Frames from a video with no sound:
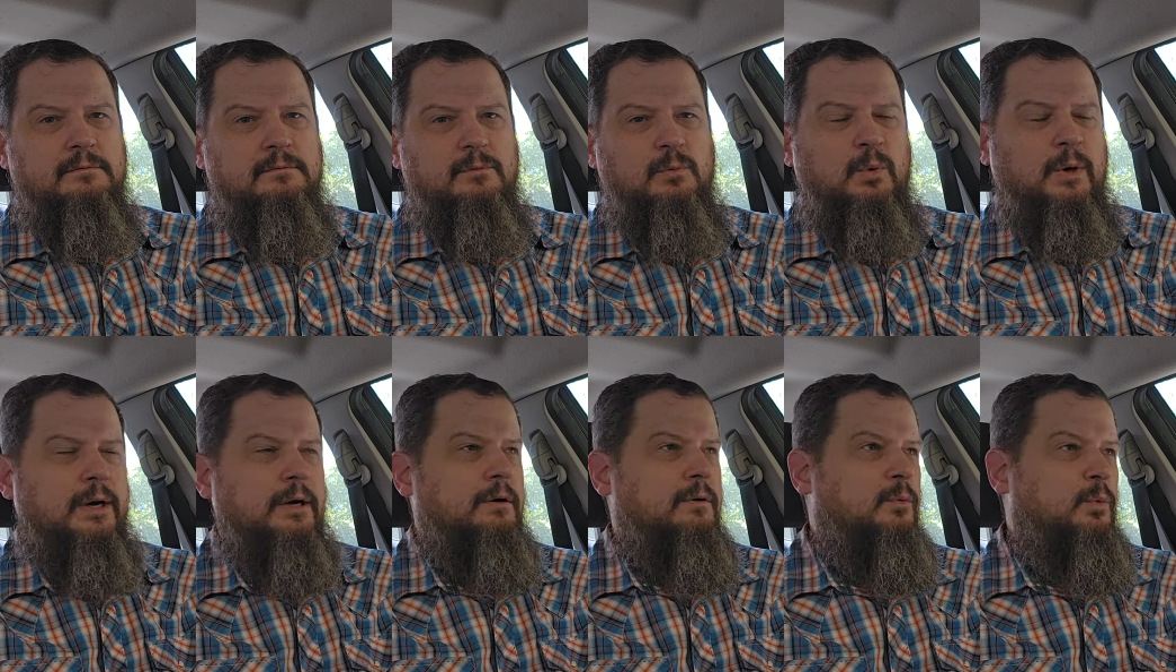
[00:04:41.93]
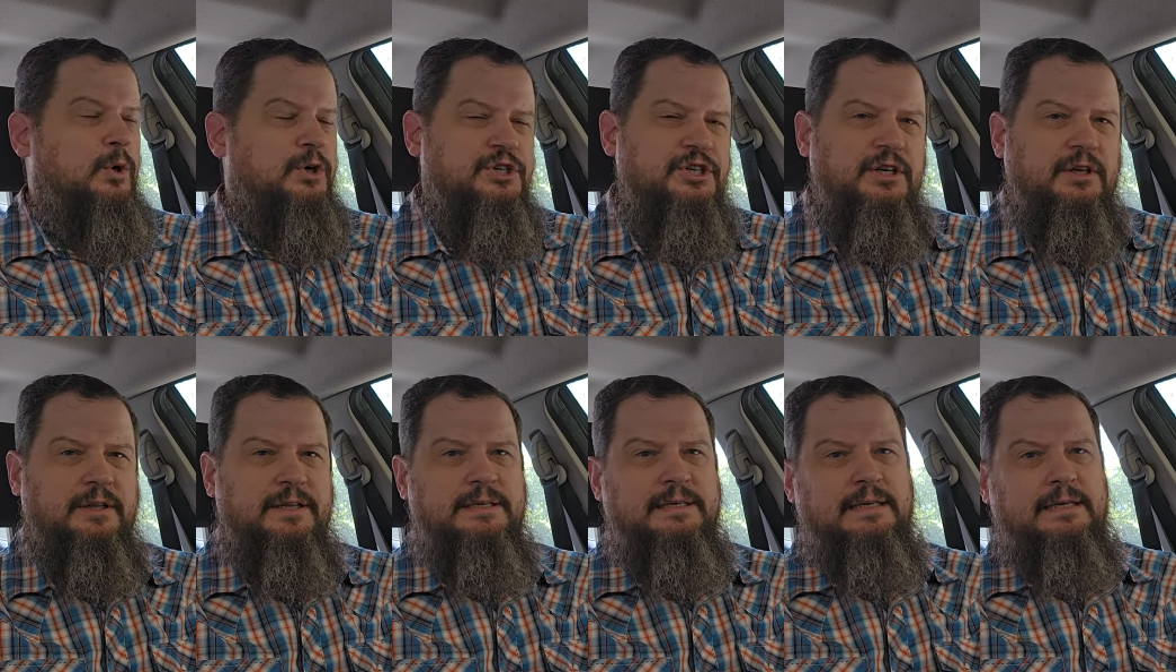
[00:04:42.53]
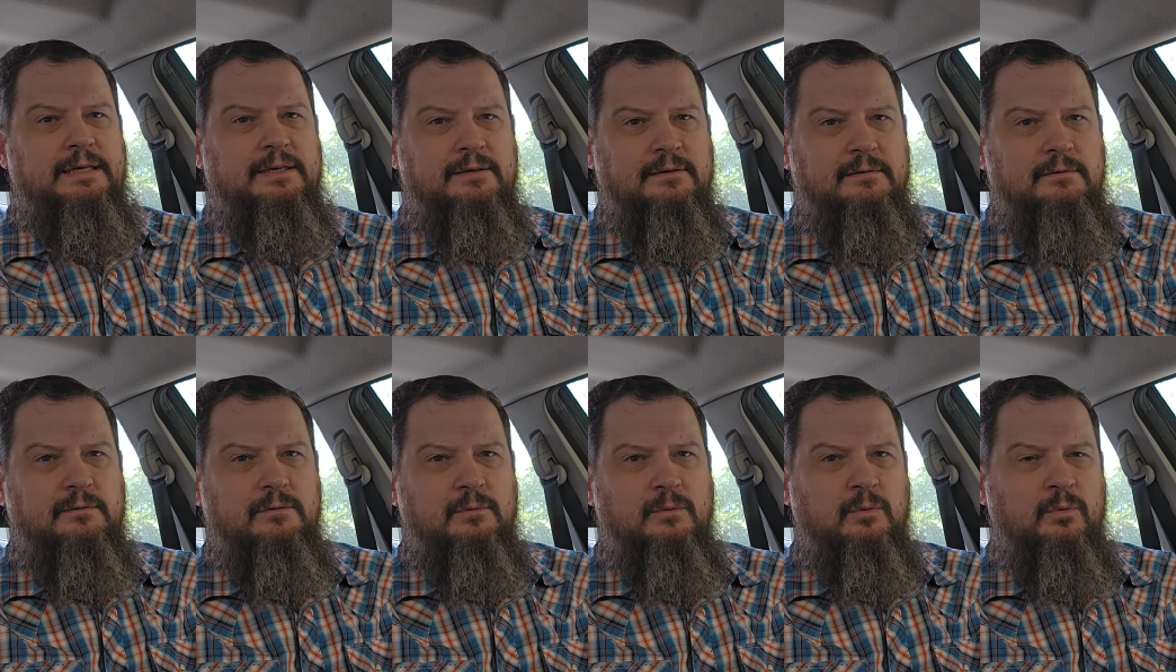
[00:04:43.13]
where, where Chile did it
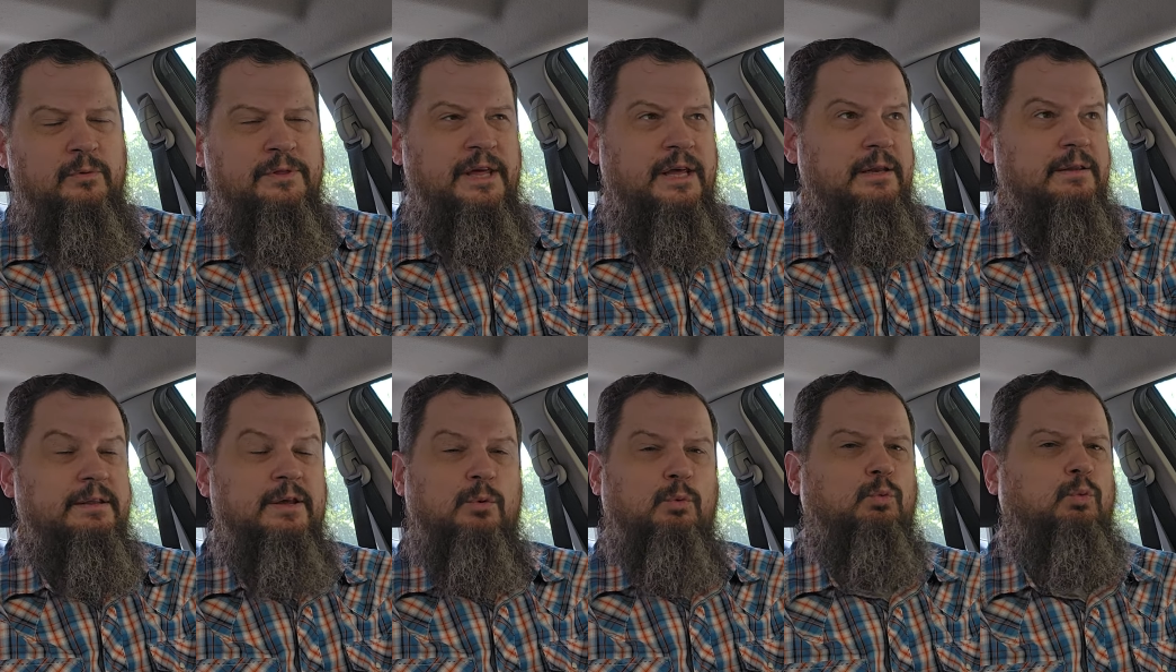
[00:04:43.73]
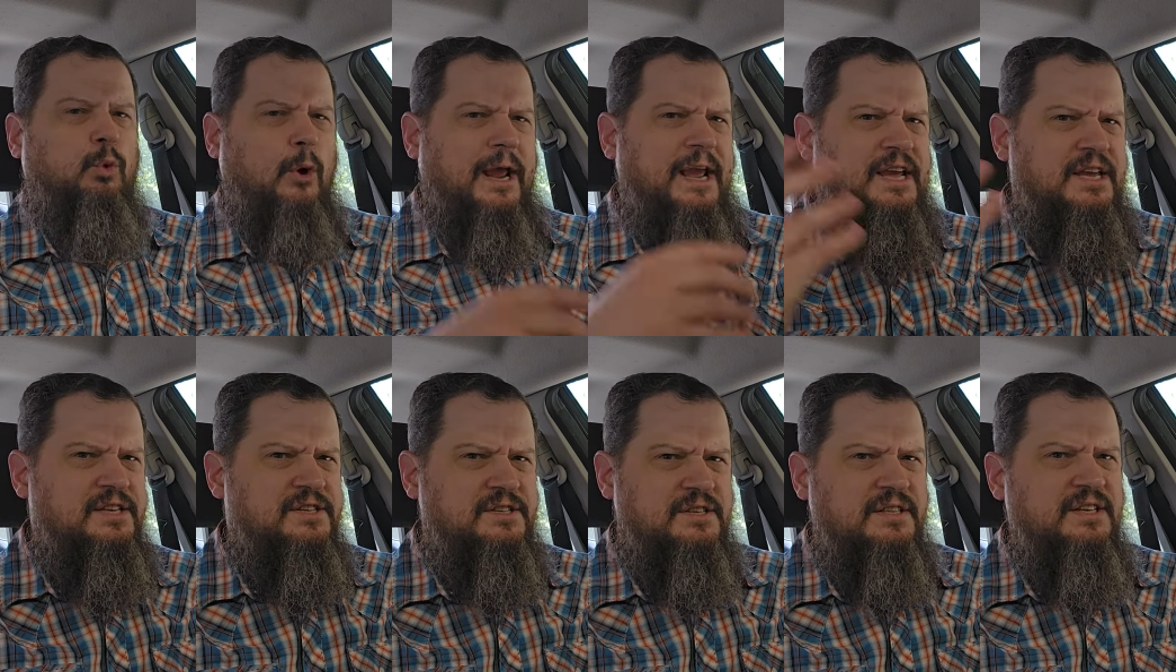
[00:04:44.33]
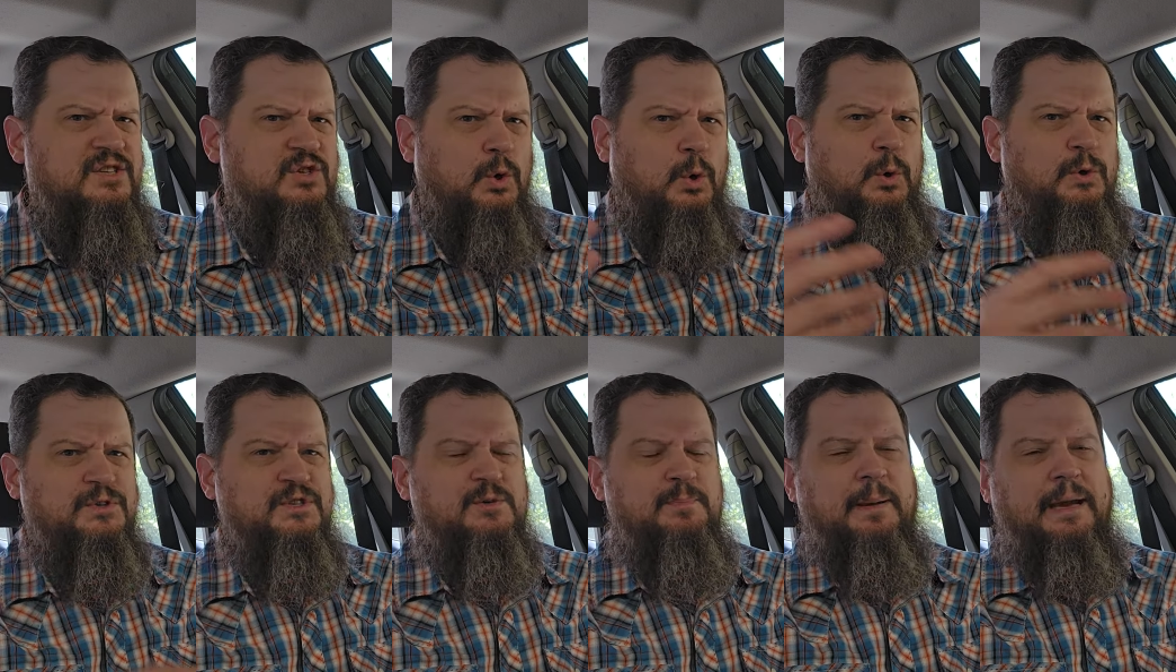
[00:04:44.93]
that, that raised this whole
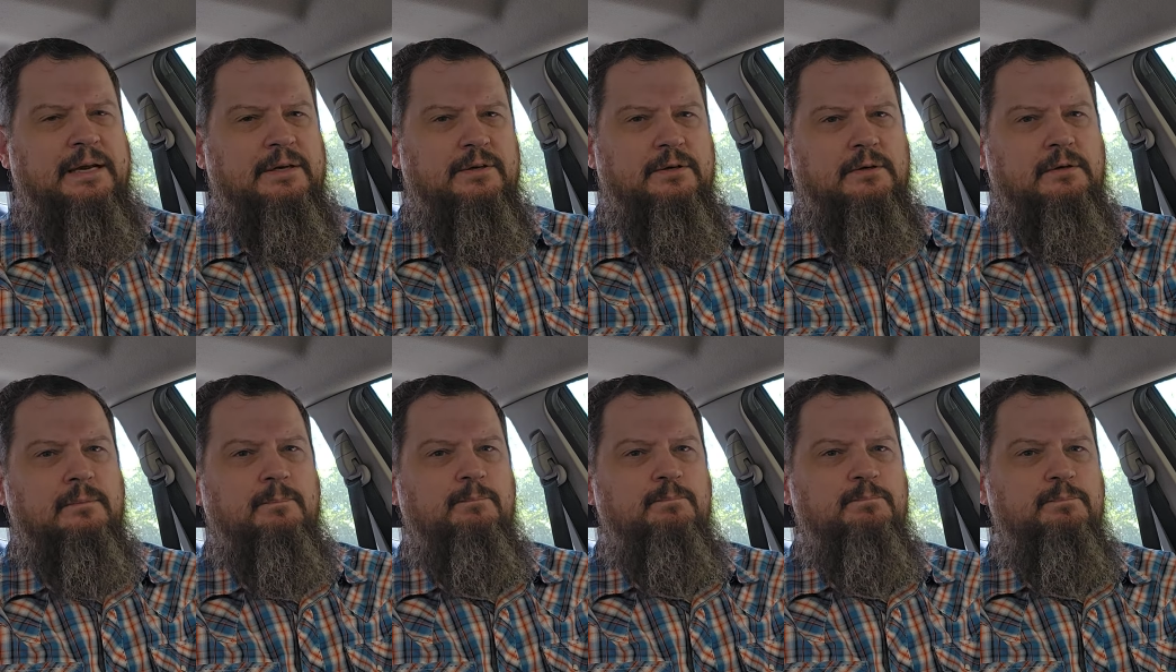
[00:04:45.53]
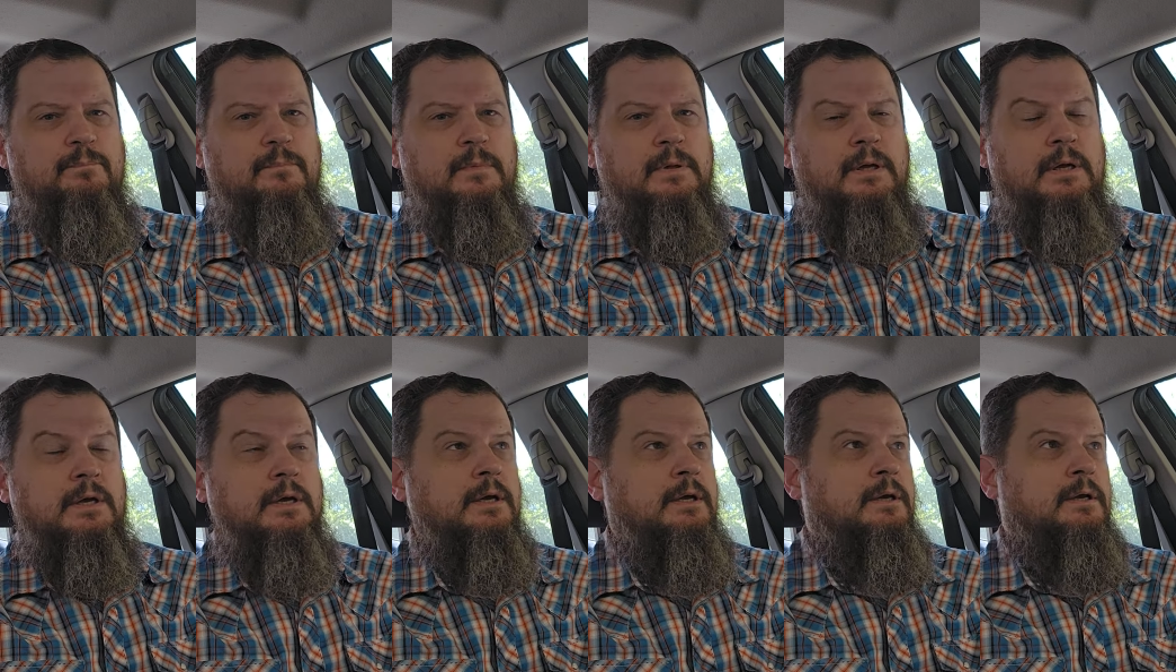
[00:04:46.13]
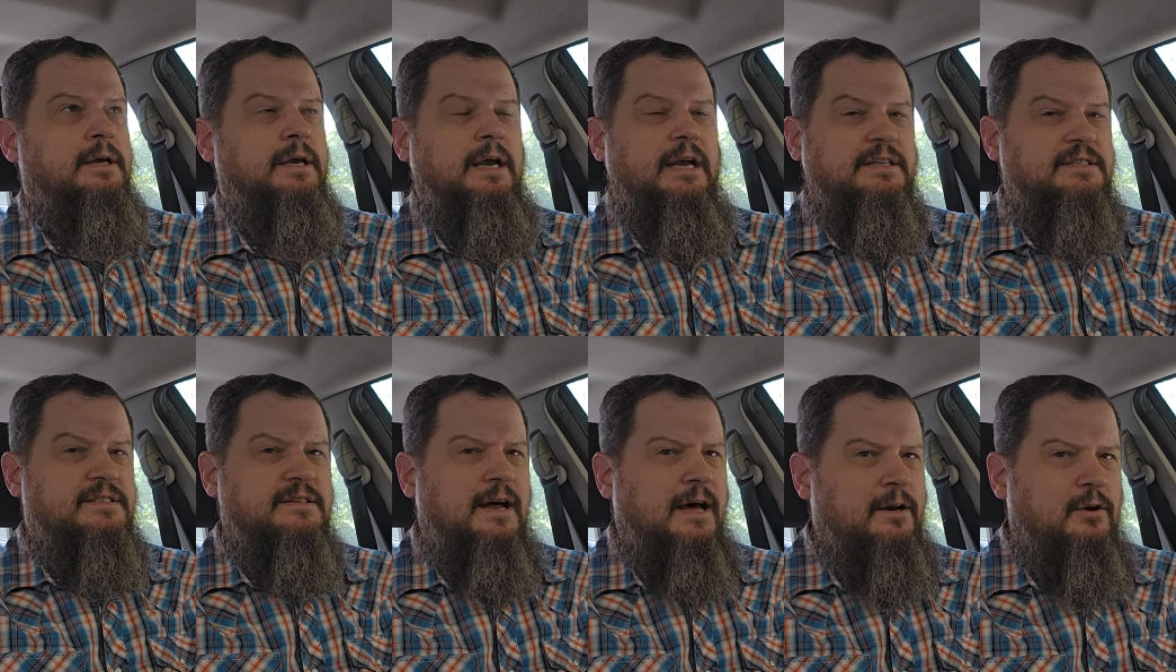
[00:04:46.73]
specter.
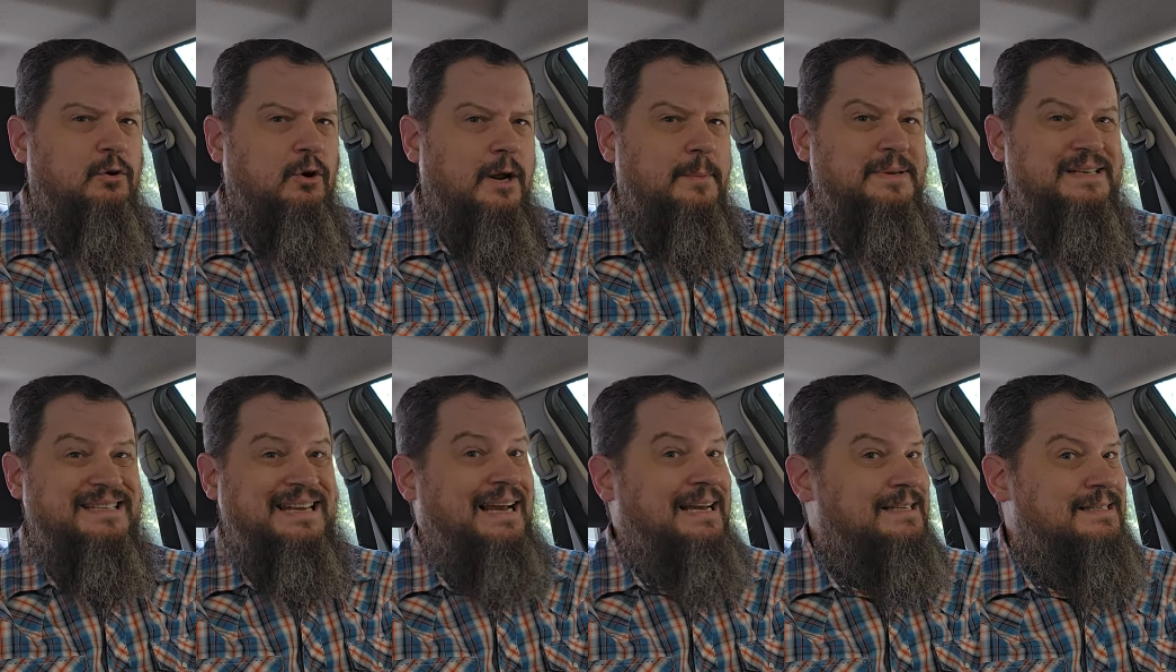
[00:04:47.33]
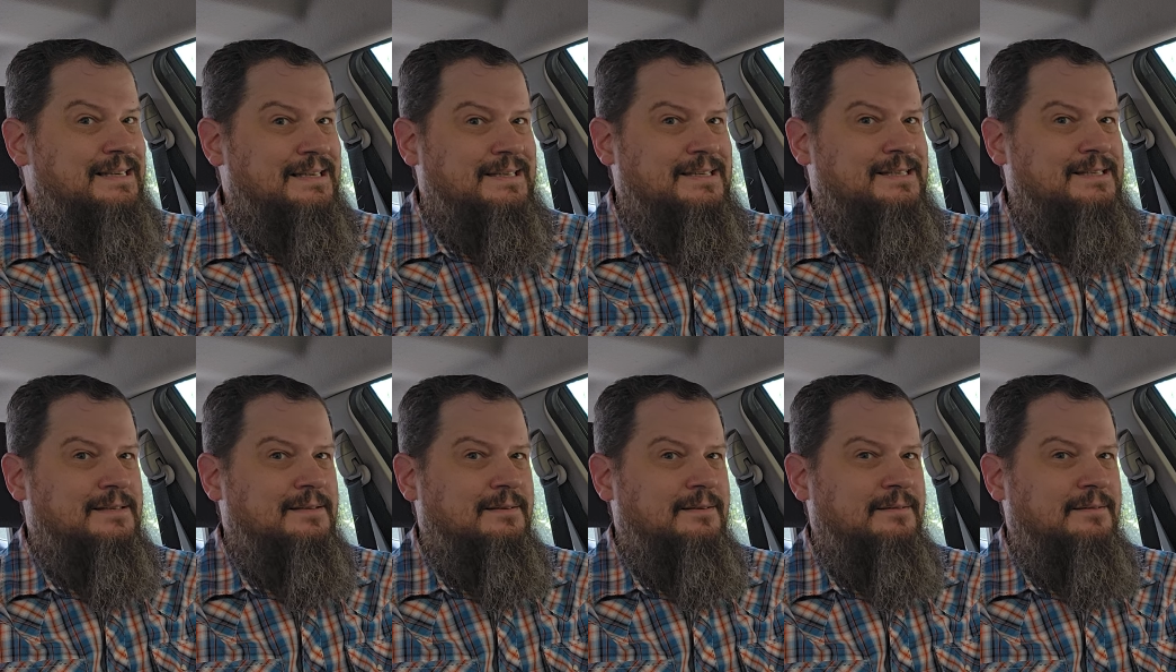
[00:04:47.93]
It's not a crime in Texas